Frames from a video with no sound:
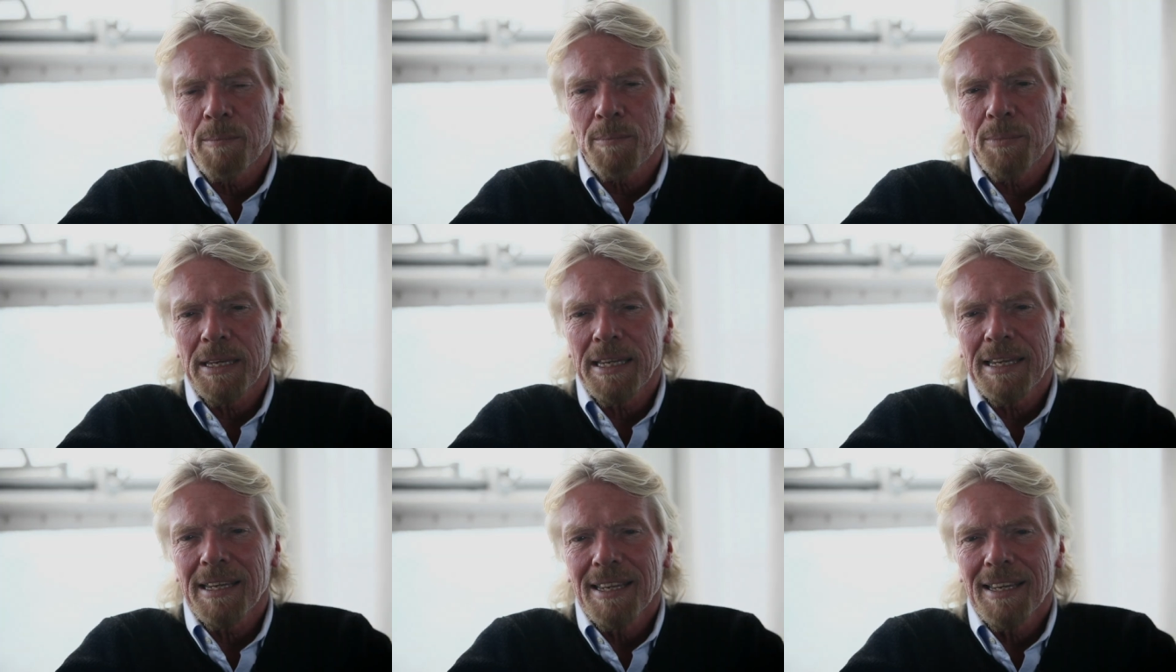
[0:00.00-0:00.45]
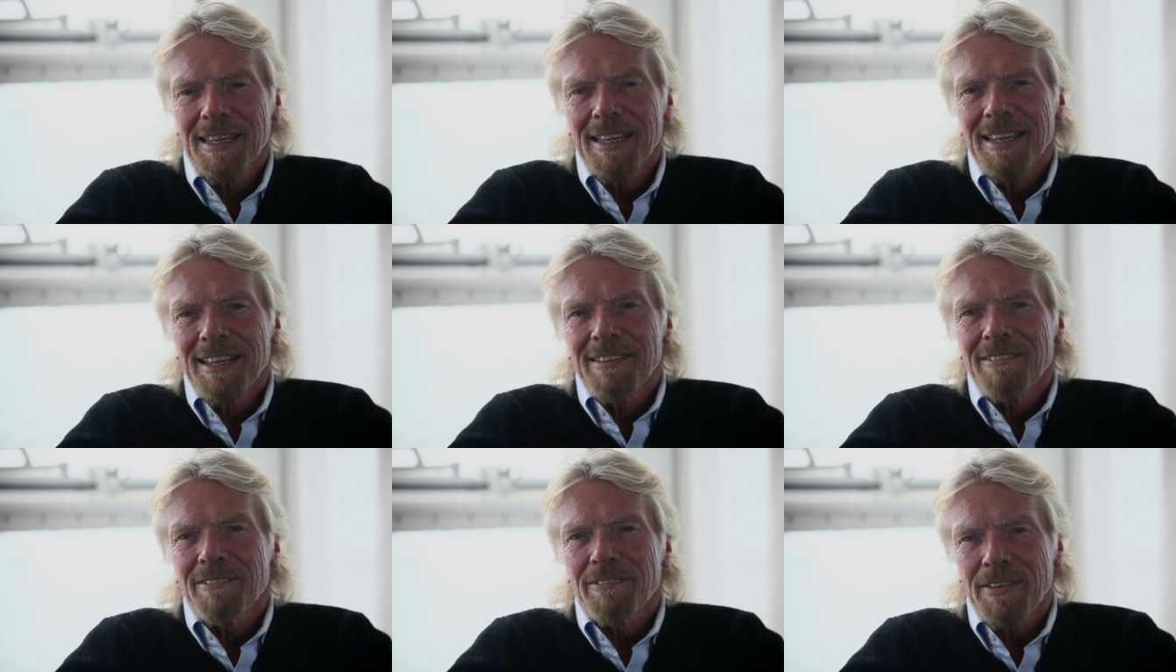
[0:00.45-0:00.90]
be
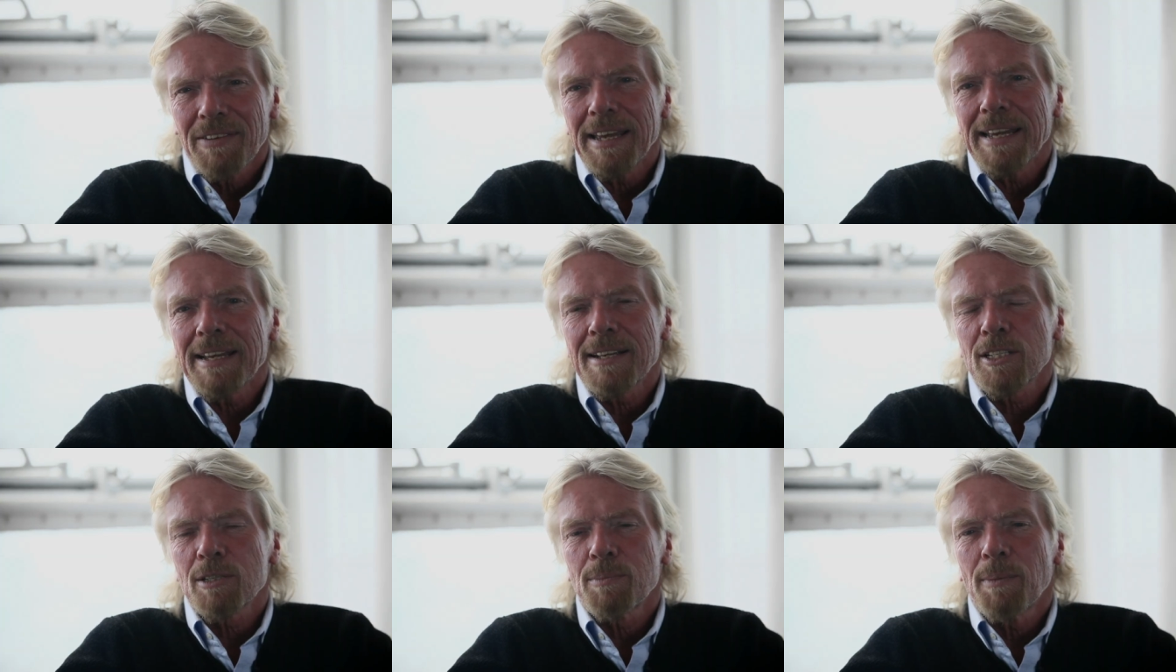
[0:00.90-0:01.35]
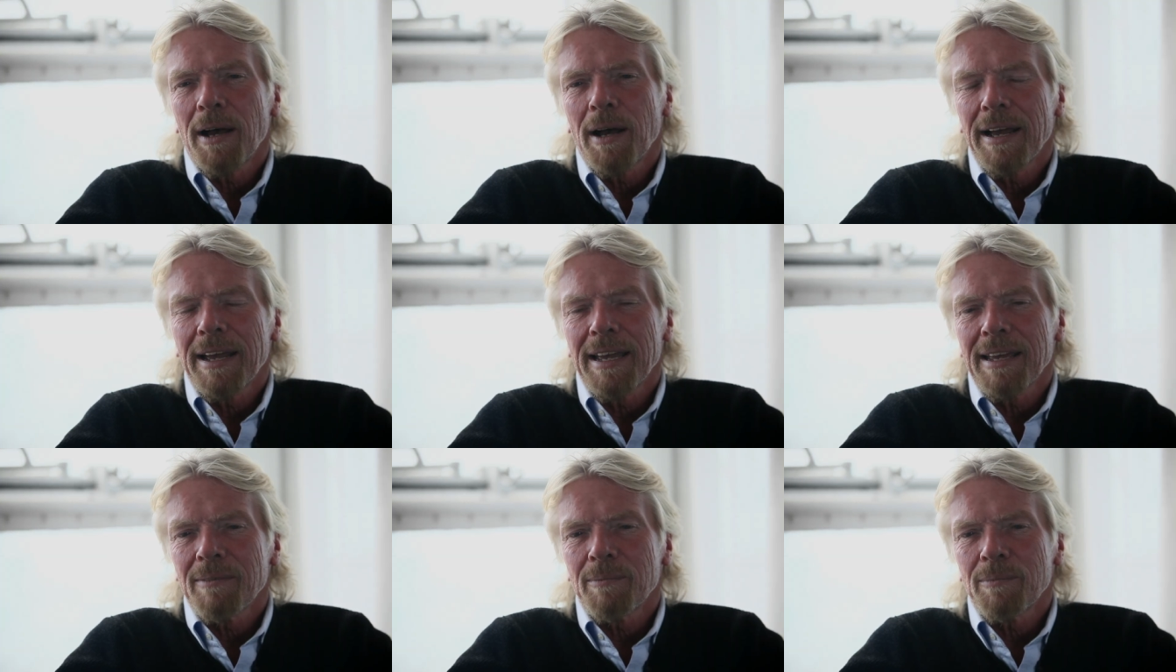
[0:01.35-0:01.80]
fixed
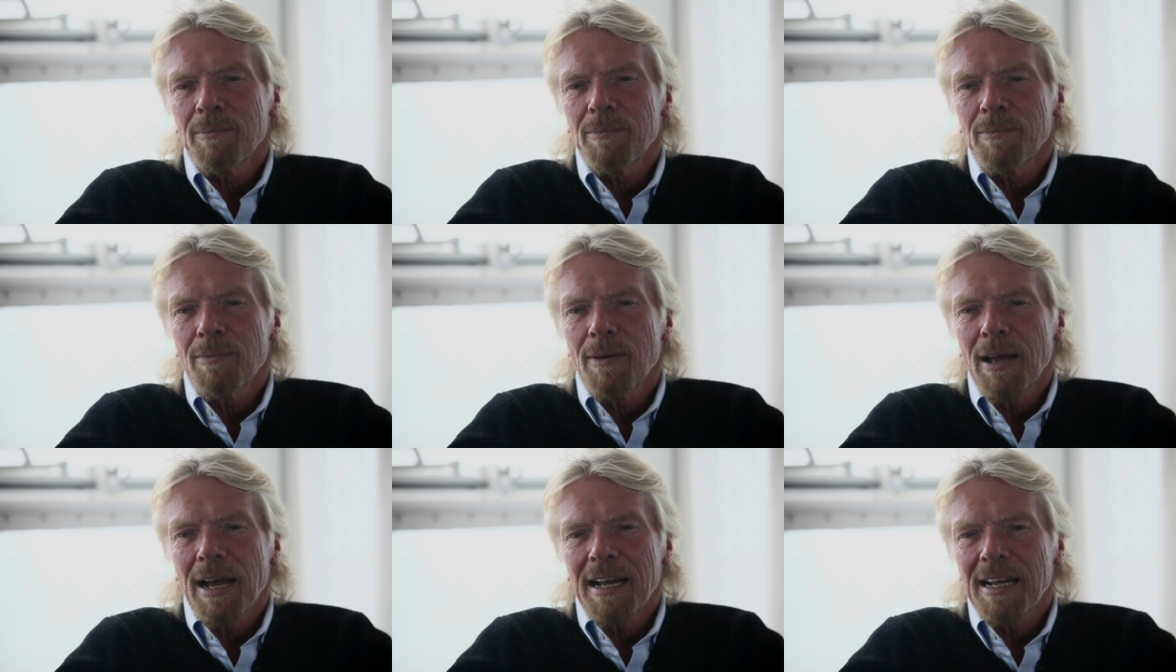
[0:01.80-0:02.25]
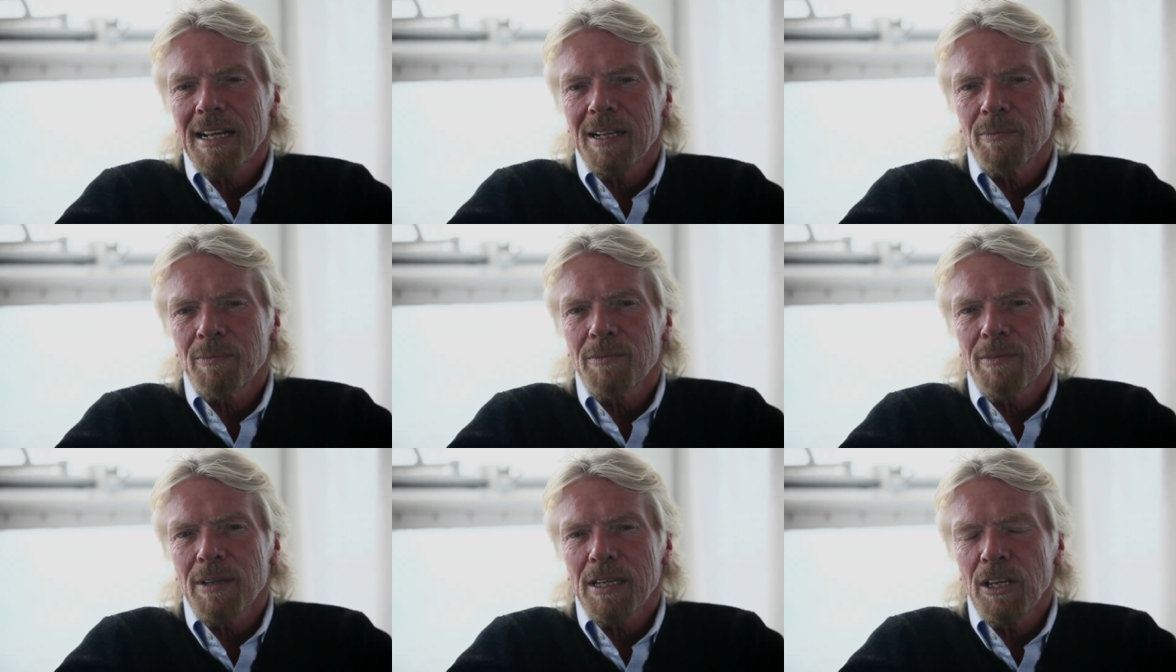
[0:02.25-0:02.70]
by um,
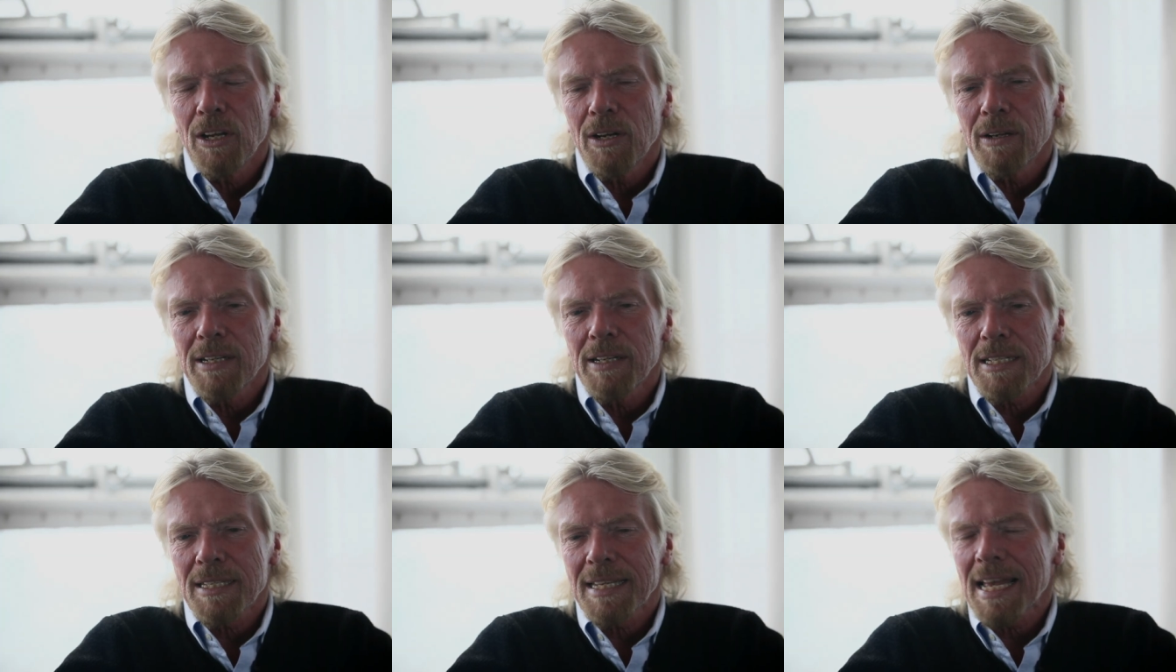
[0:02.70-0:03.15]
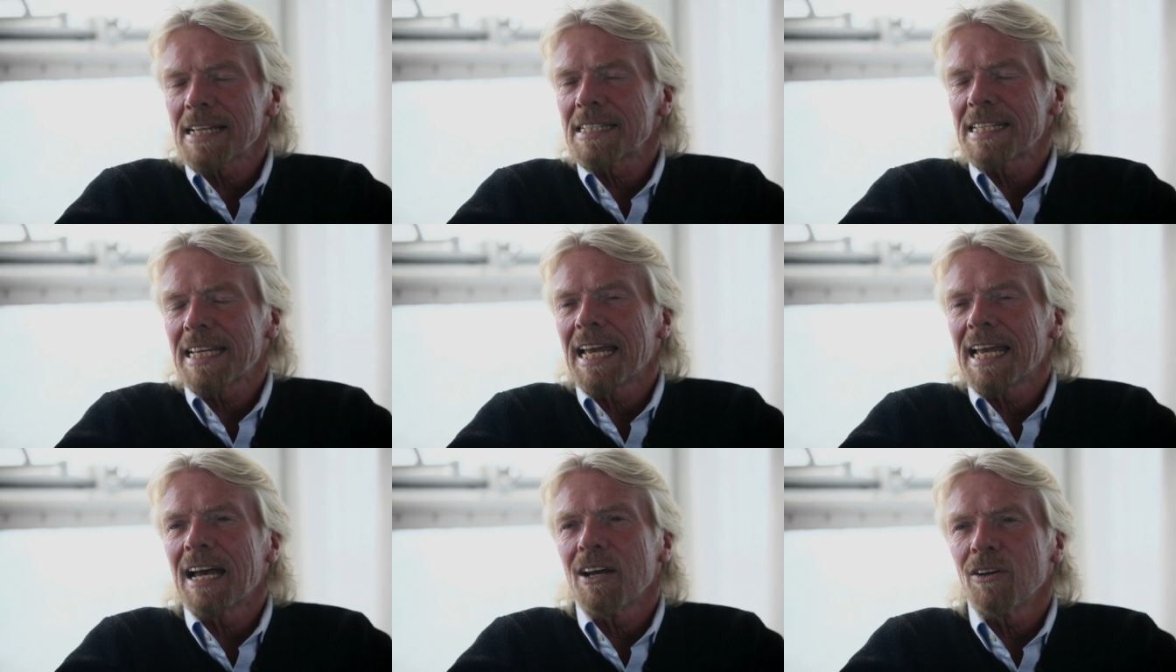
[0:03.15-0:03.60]
you know, just
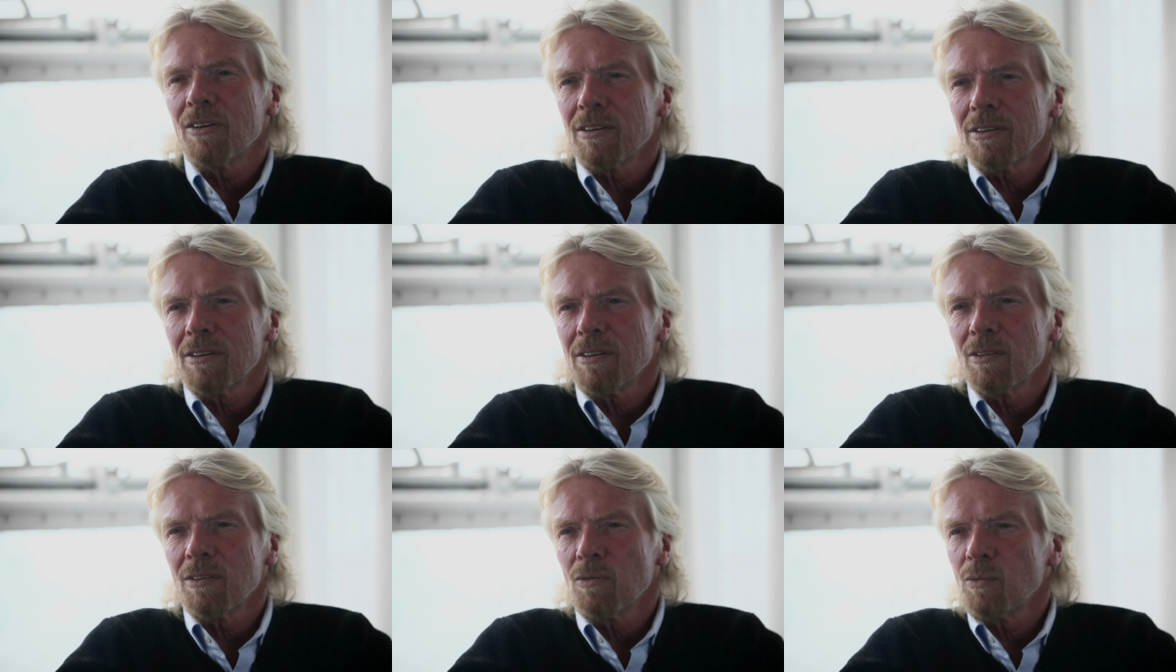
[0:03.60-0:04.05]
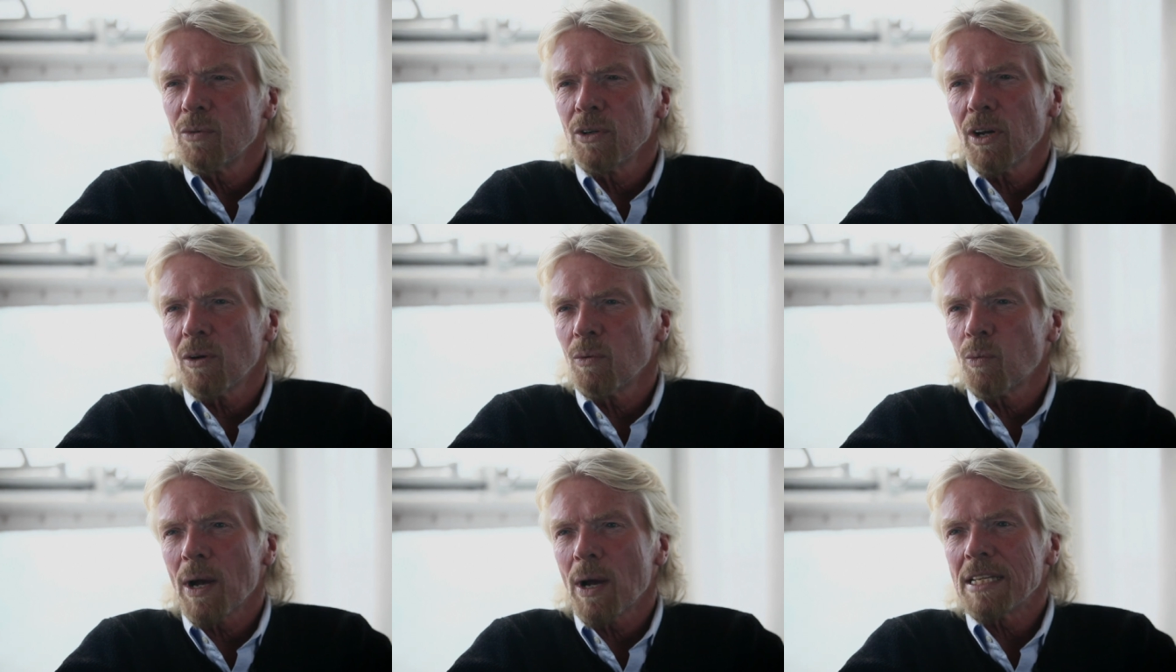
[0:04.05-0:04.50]
cutting out you know,
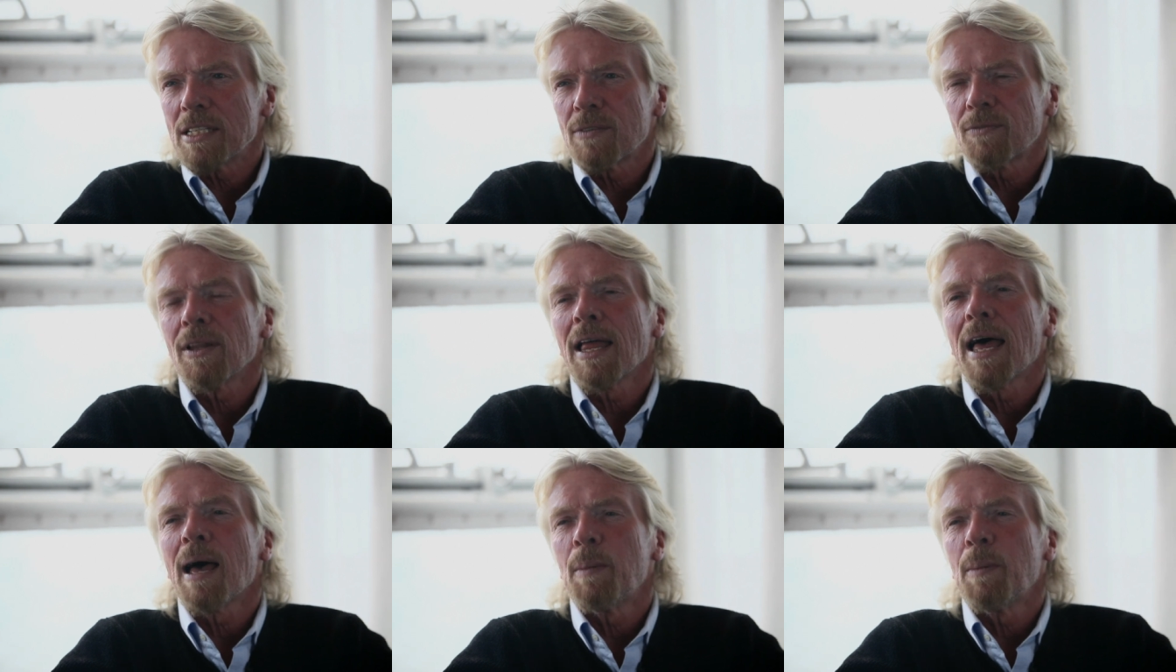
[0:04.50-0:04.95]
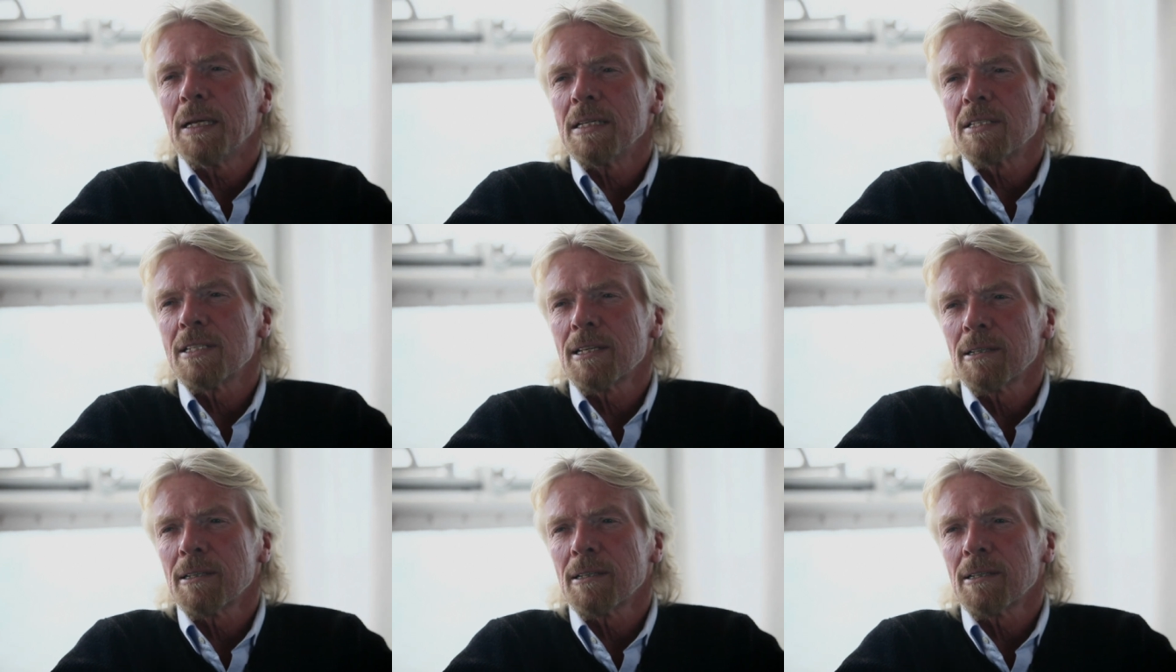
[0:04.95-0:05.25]
wasteful habits.